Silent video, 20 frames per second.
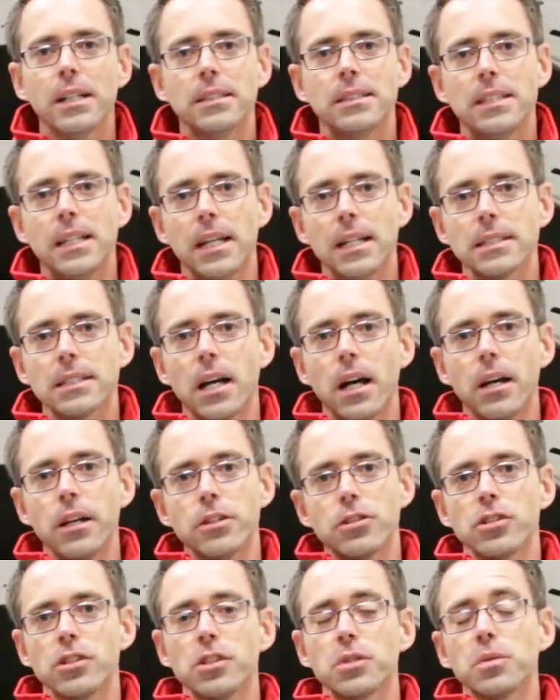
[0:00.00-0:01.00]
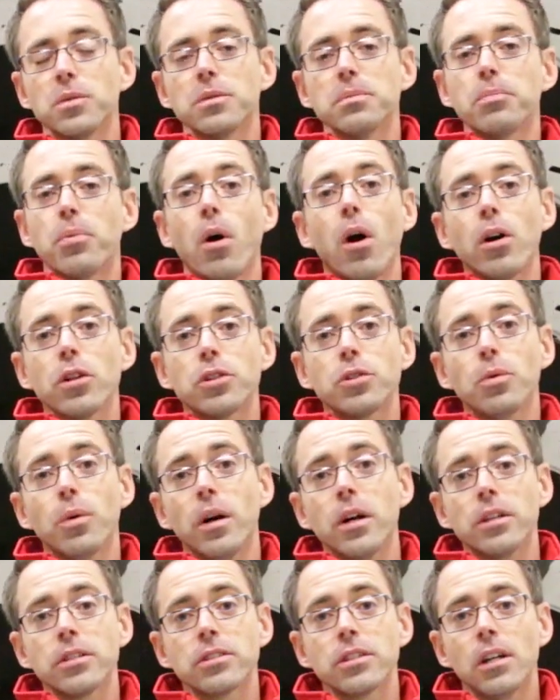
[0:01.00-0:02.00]
TSI engine. This was brought to
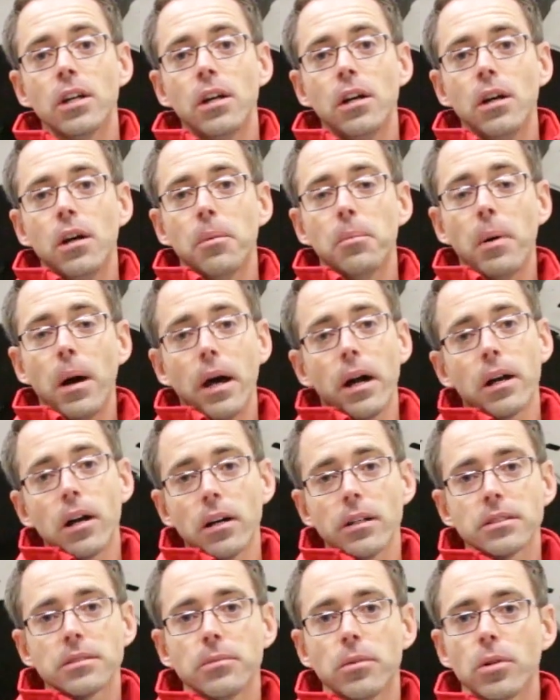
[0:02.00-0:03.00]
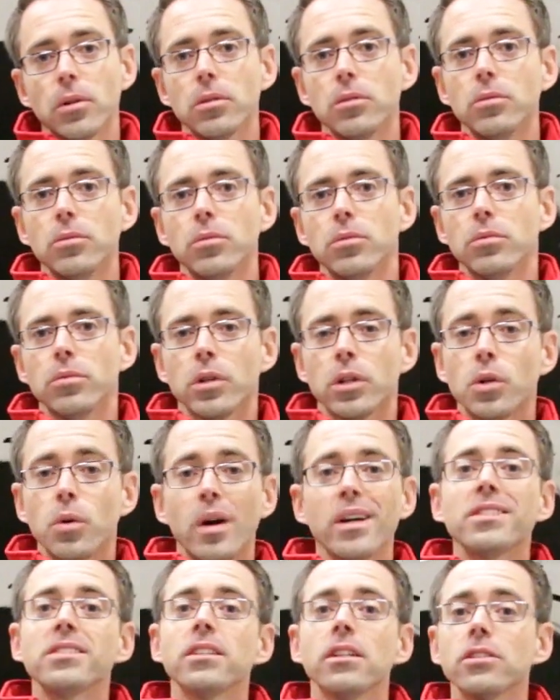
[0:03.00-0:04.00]
us by a customer
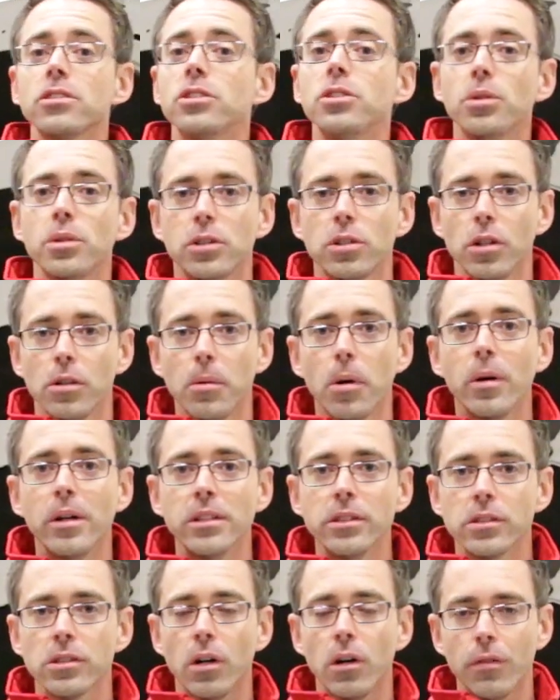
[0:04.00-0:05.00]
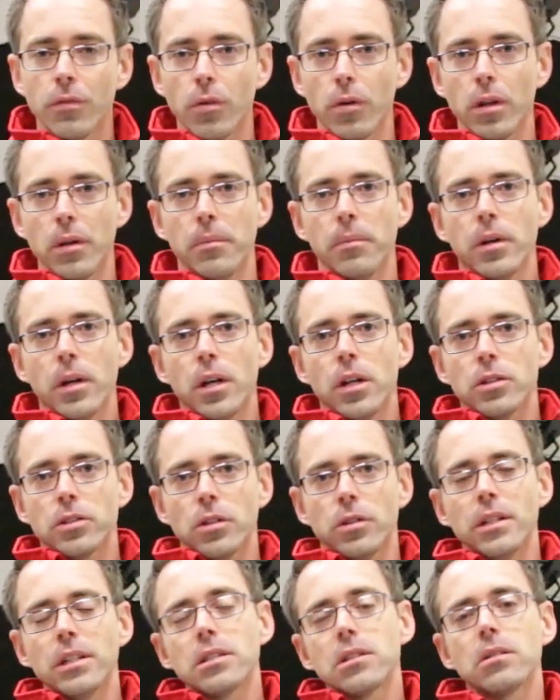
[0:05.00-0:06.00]
requesting us to do a turbo install for them.
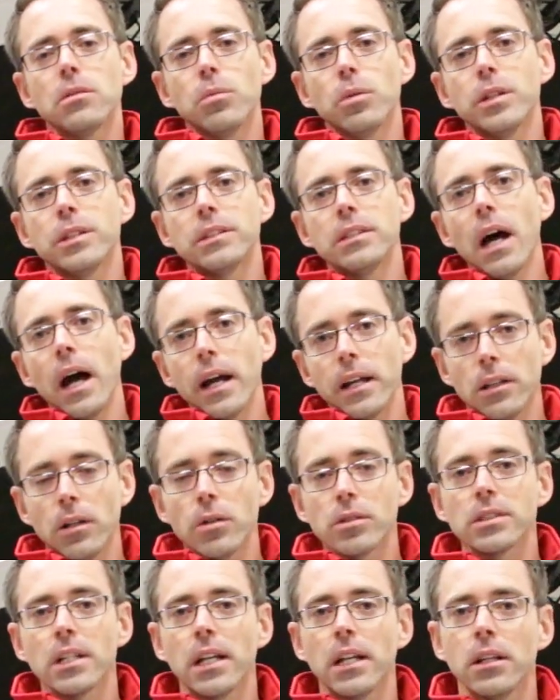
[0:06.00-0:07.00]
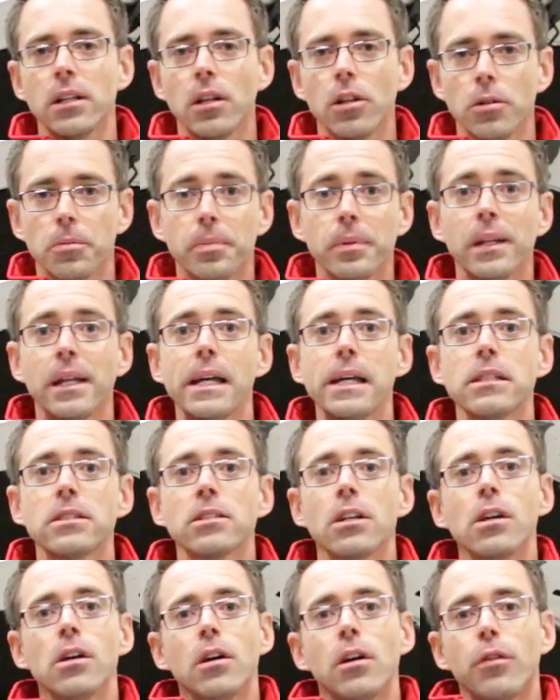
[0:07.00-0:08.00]
So this was diagnosed at another place
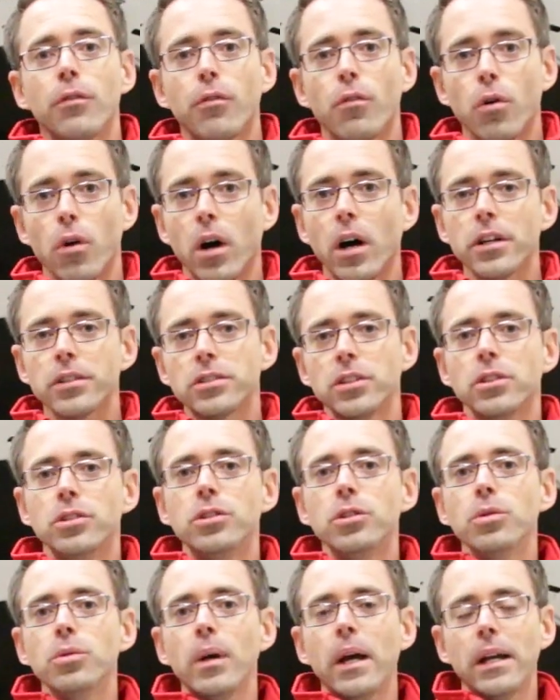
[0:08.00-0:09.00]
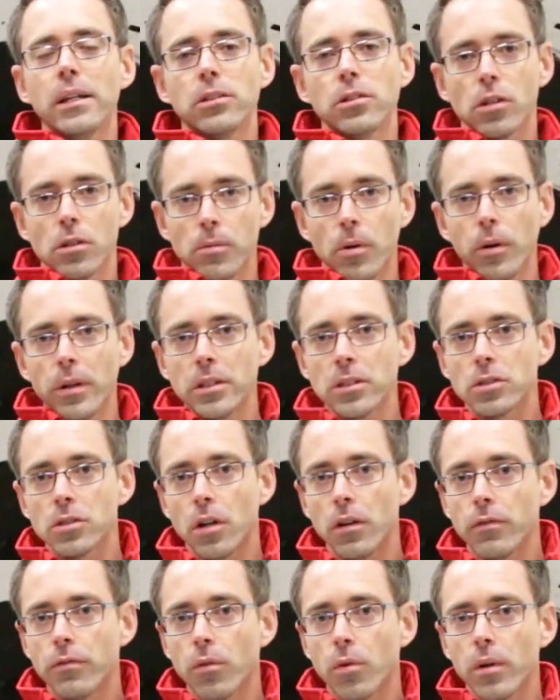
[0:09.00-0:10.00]
for us to do a turbo
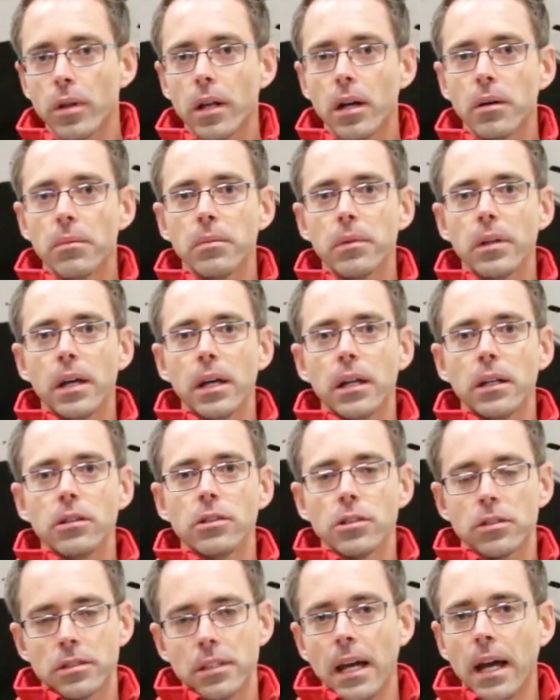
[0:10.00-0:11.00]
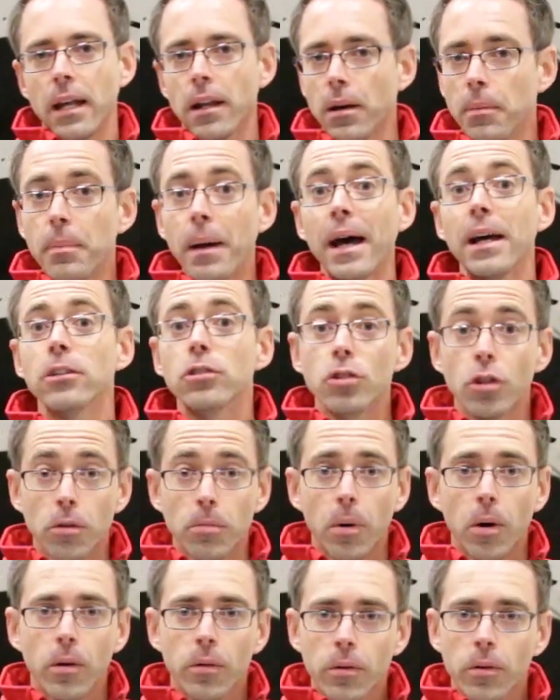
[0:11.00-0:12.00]
install for them. They just had a bad
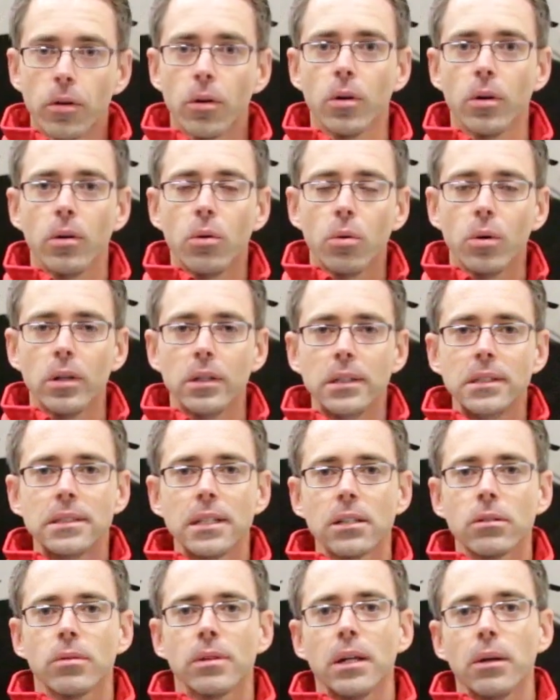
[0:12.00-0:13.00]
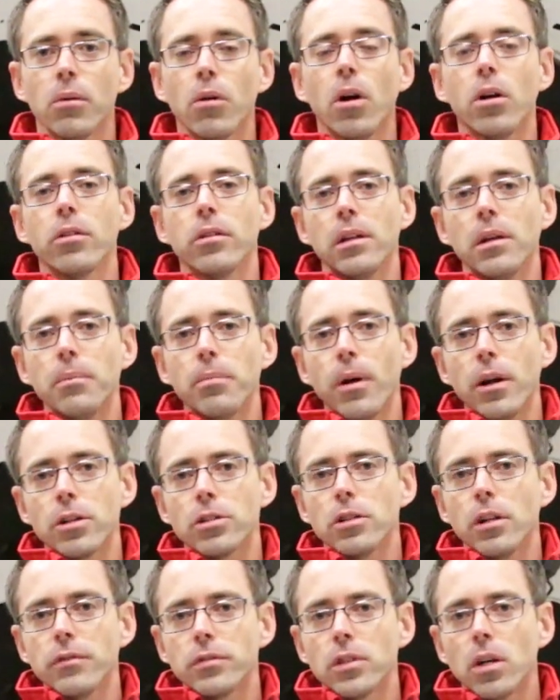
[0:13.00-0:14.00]
turbo, or at least that's what they were under the impression of.